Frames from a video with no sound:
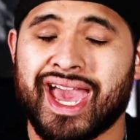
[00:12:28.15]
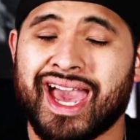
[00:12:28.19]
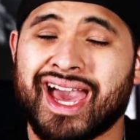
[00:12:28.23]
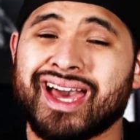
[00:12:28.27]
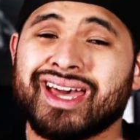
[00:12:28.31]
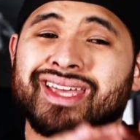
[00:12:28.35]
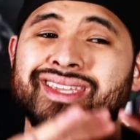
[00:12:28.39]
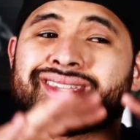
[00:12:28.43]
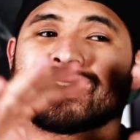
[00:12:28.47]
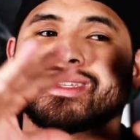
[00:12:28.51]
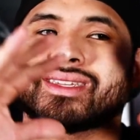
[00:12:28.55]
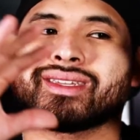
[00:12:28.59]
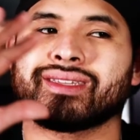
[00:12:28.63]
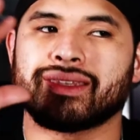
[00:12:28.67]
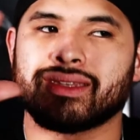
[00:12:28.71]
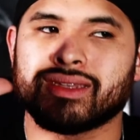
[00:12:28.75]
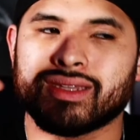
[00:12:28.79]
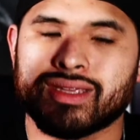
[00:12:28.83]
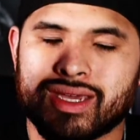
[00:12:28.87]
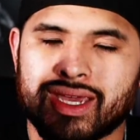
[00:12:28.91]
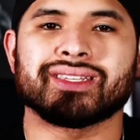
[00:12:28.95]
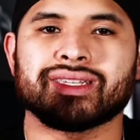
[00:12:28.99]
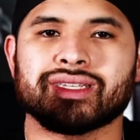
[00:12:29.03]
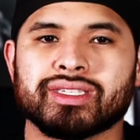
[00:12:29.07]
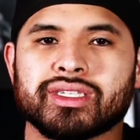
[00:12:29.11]
as a
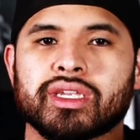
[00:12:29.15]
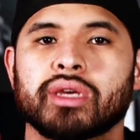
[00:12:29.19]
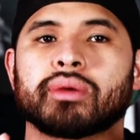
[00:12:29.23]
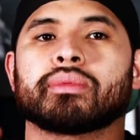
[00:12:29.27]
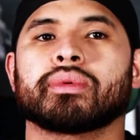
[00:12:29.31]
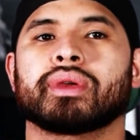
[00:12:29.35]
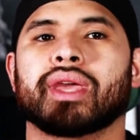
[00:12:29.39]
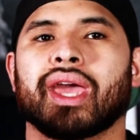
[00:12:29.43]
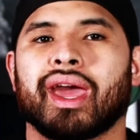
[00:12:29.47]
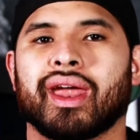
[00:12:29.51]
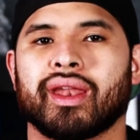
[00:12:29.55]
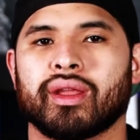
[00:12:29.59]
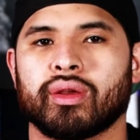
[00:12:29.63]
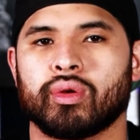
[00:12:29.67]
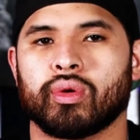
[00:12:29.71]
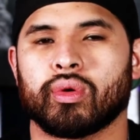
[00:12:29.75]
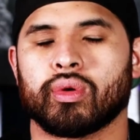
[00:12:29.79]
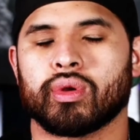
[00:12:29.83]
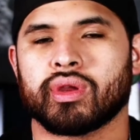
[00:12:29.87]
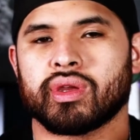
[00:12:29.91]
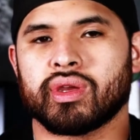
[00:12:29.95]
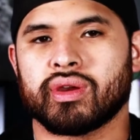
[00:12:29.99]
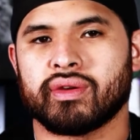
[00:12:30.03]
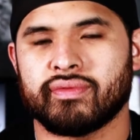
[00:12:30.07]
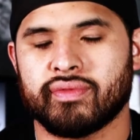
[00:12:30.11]

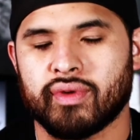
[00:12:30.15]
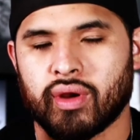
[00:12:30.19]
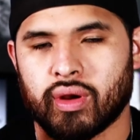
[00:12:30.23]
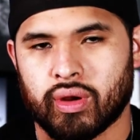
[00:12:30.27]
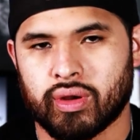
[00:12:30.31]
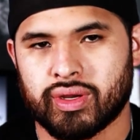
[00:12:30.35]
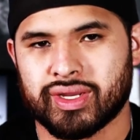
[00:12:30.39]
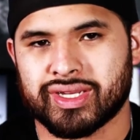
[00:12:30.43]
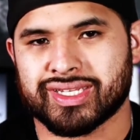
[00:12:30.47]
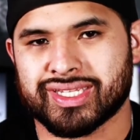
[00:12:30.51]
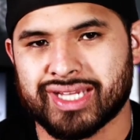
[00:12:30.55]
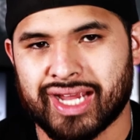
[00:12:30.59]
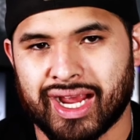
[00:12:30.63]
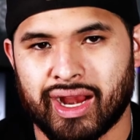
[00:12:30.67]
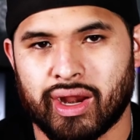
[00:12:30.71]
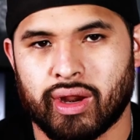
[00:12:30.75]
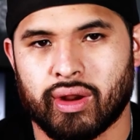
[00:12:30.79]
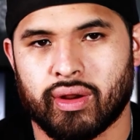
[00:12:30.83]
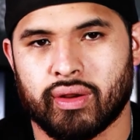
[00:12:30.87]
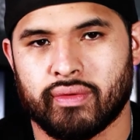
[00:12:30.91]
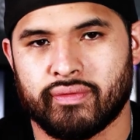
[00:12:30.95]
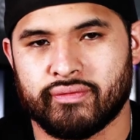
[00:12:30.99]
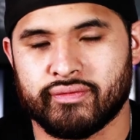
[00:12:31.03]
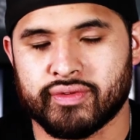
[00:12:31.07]
subcategory of our entire